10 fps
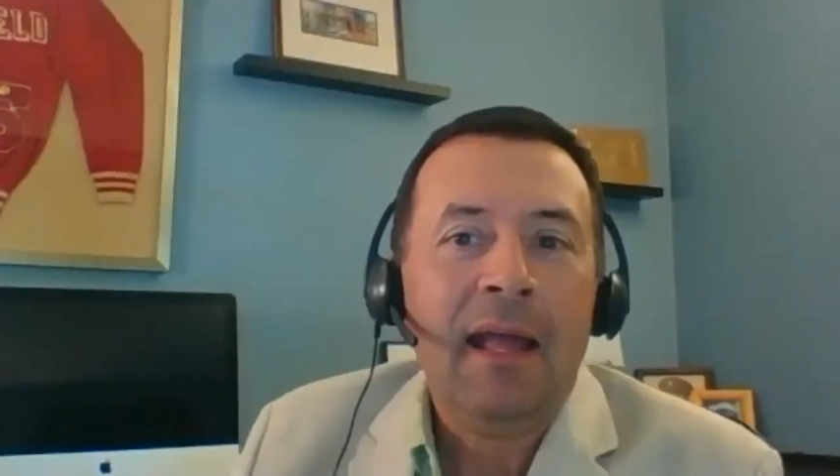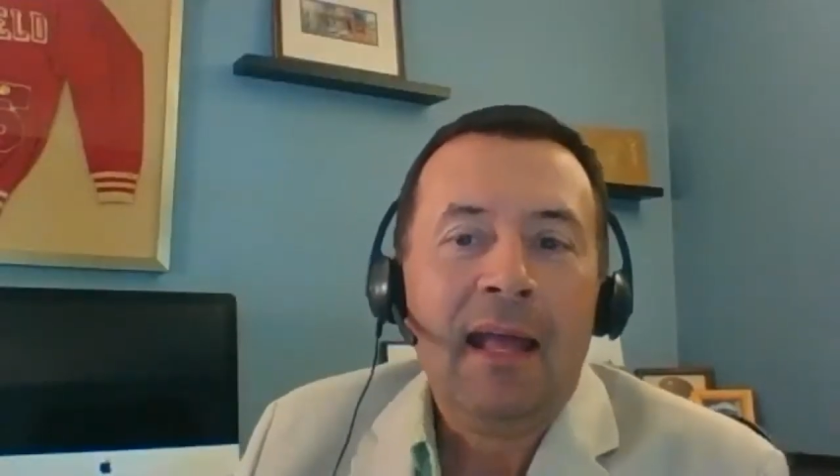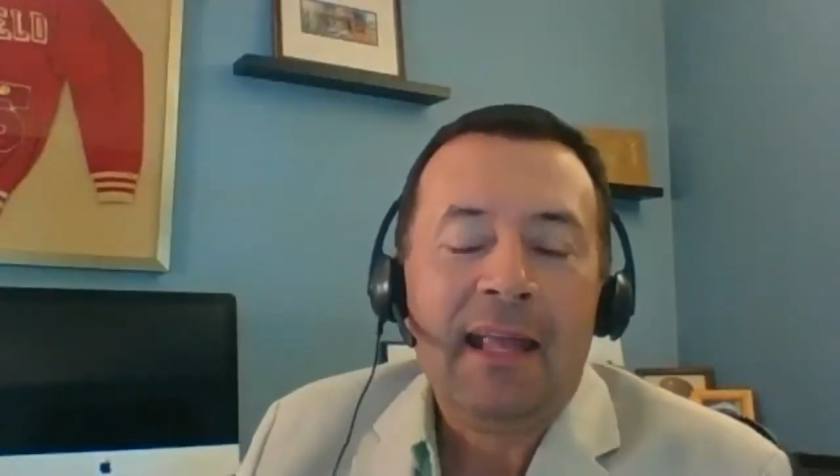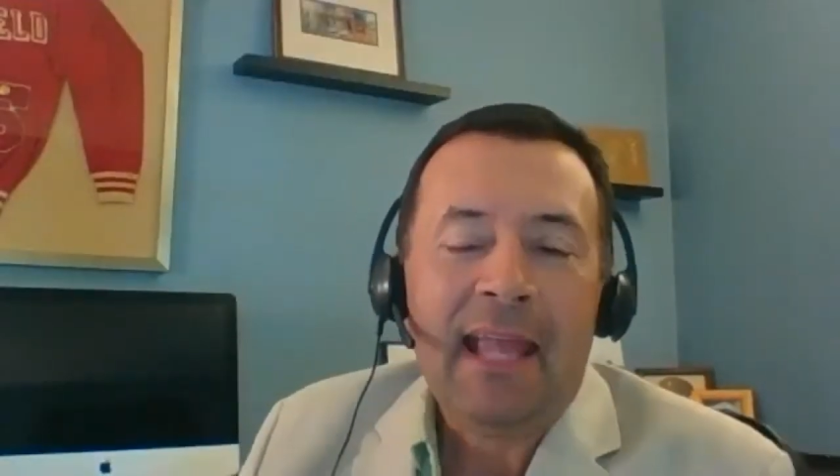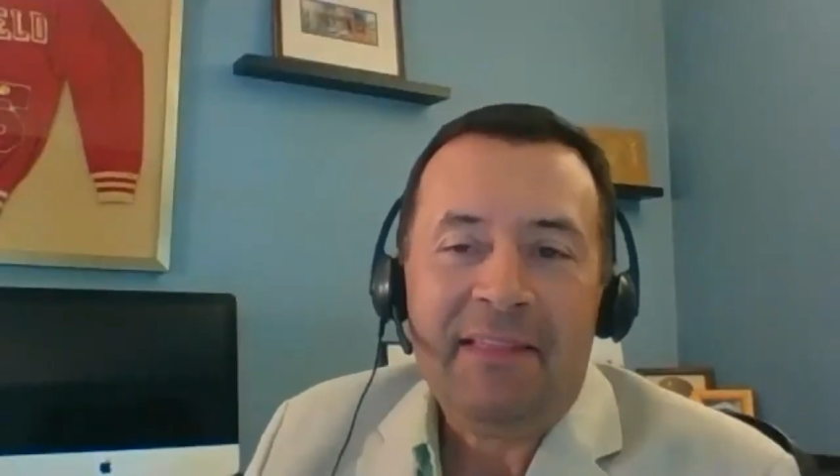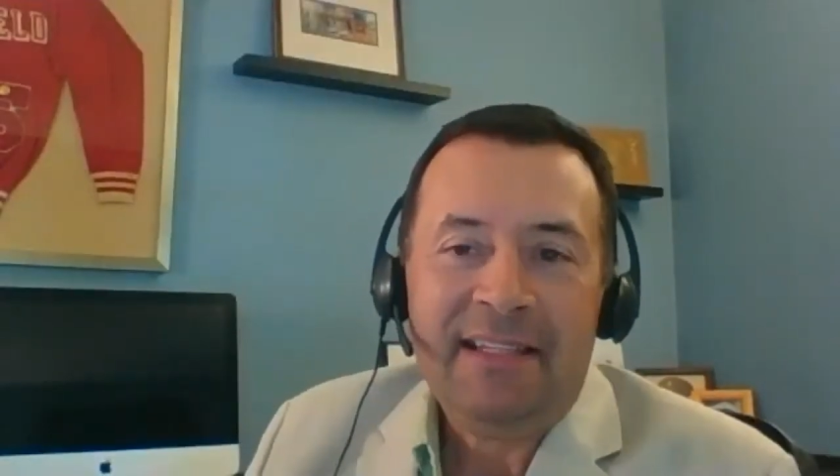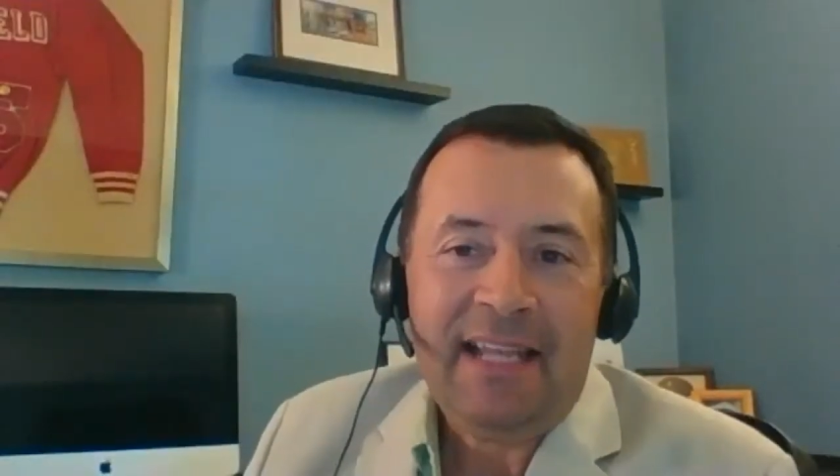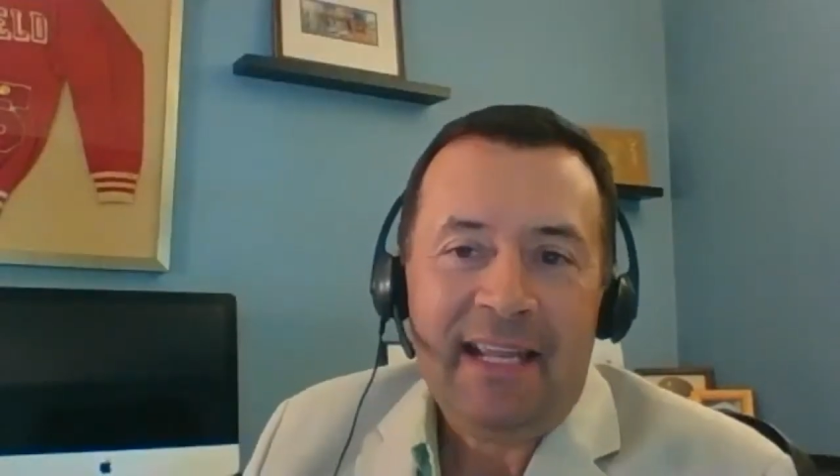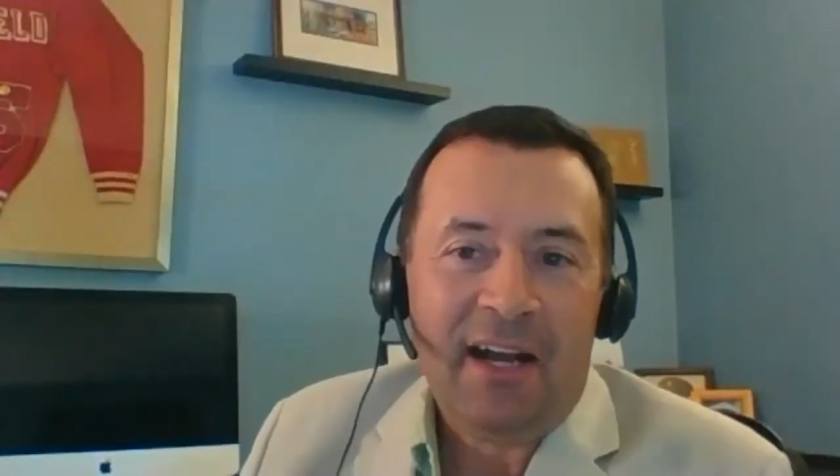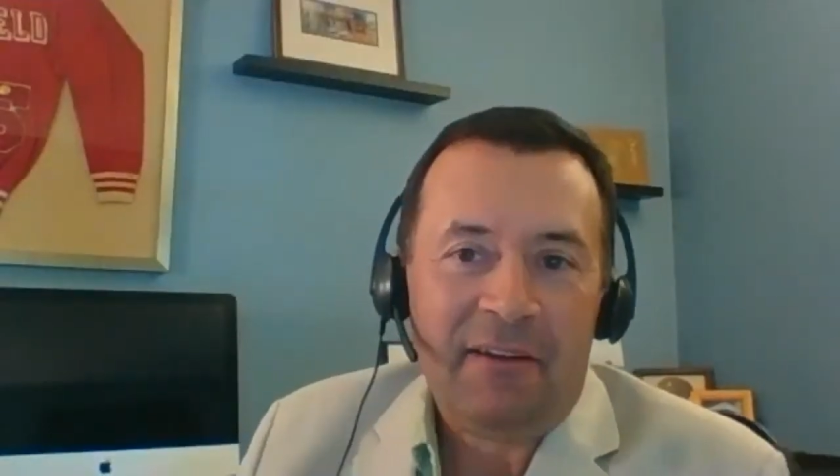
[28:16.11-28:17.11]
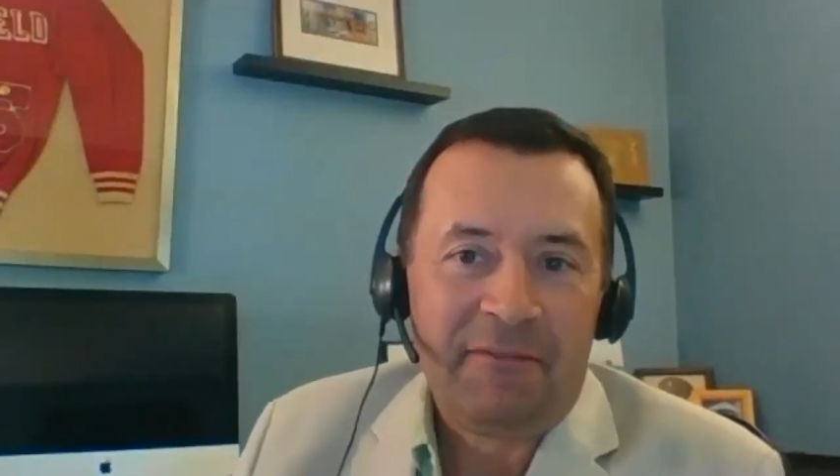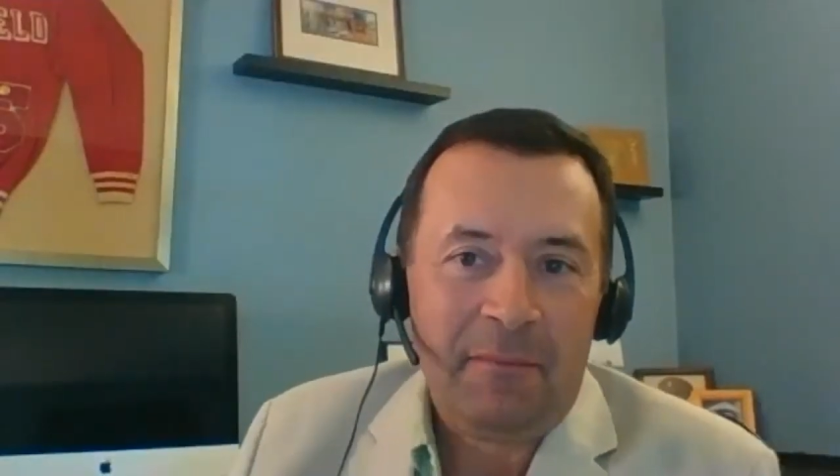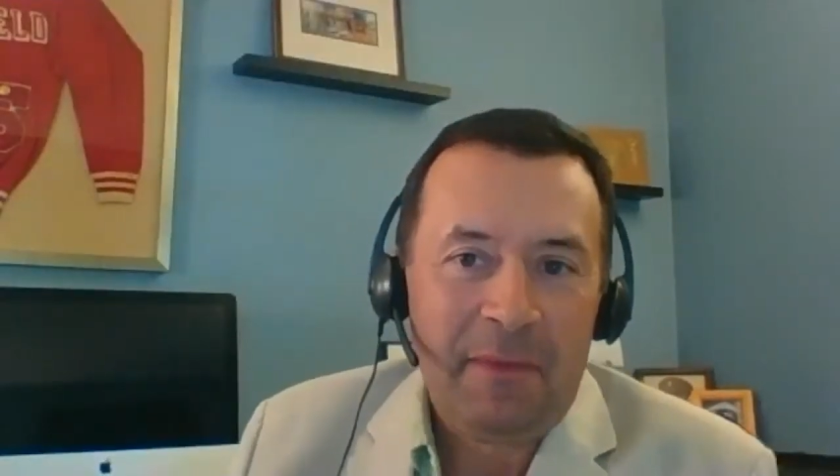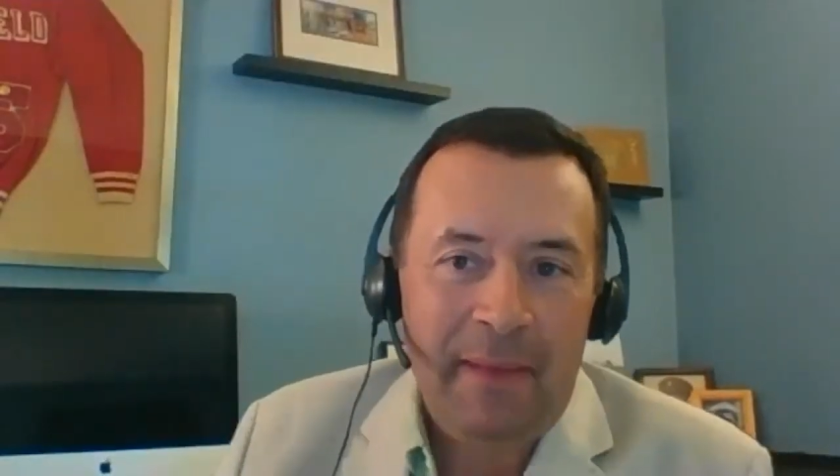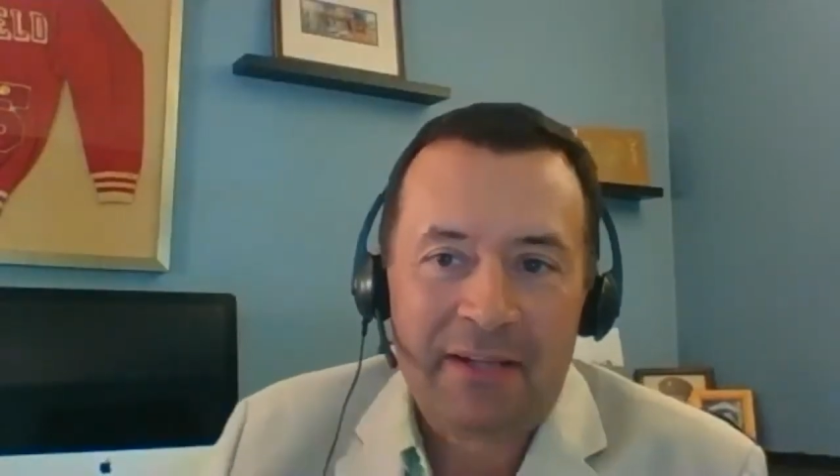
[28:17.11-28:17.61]
Kathy Dakoff from
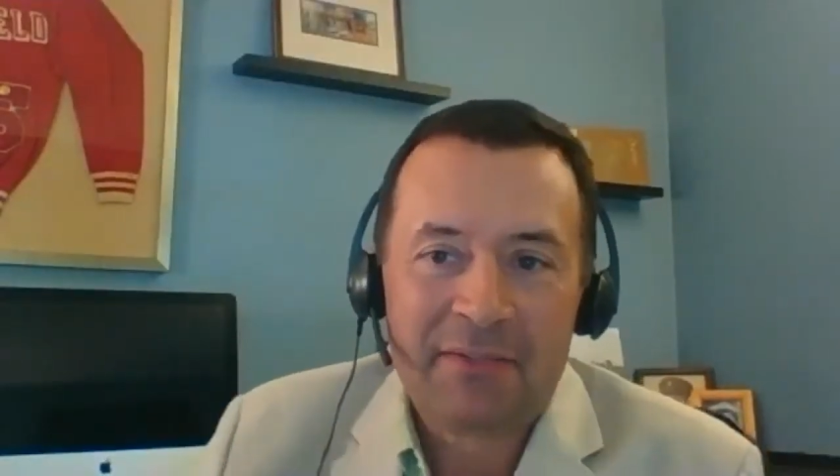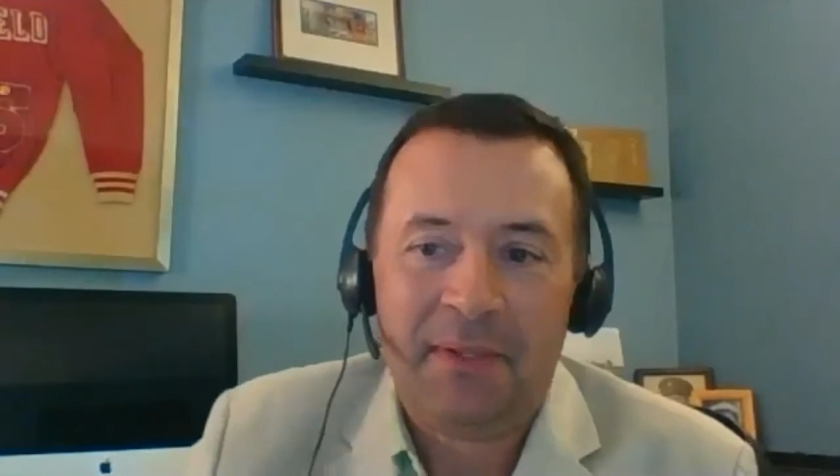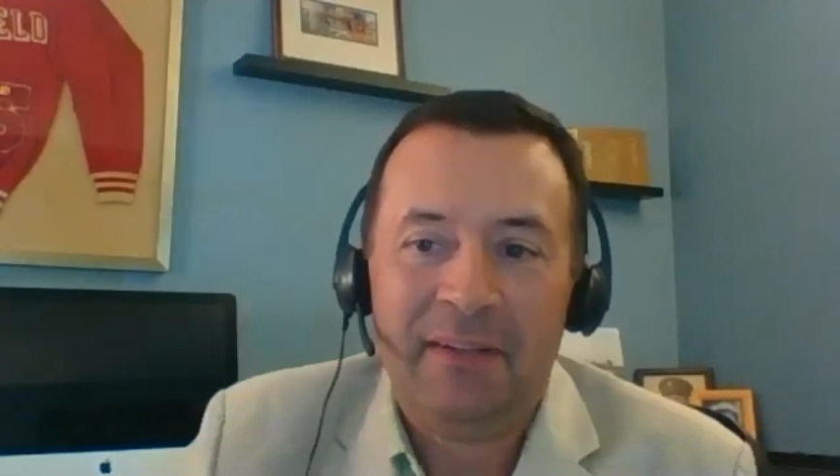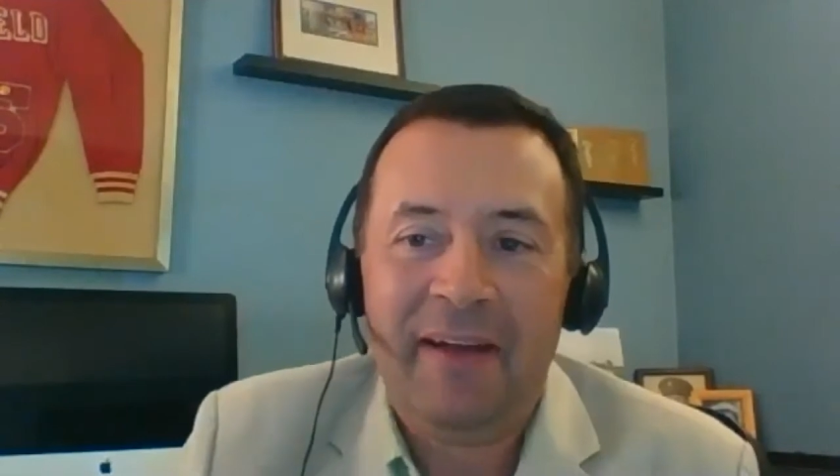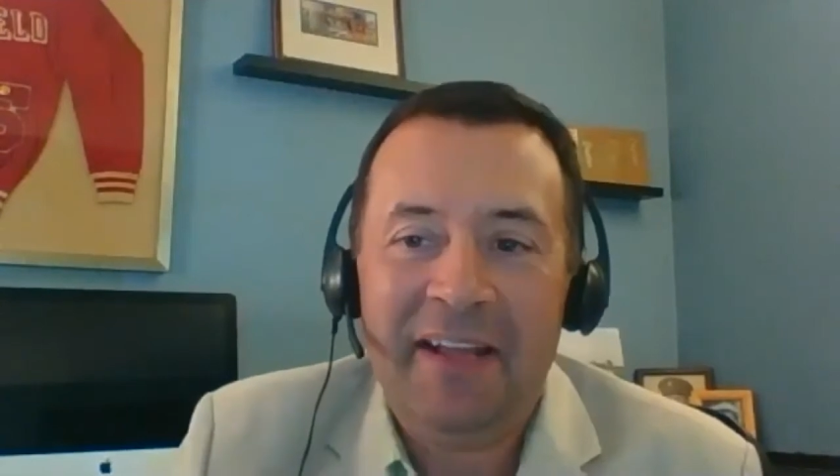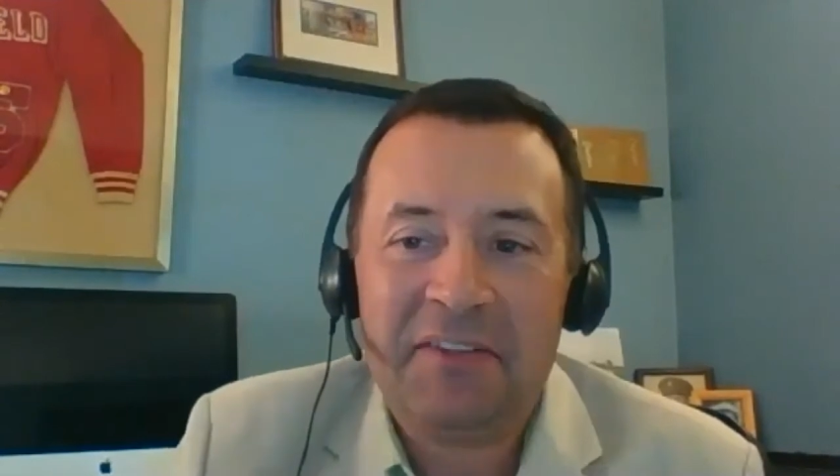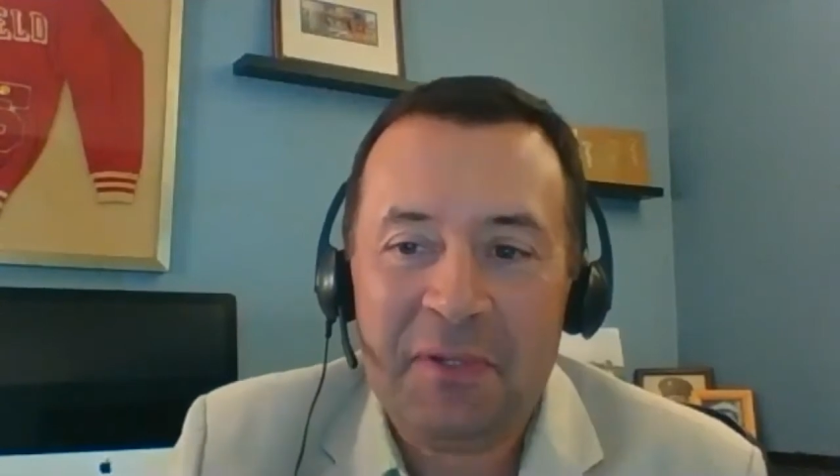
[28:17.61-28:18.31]
the Maxwell Advisory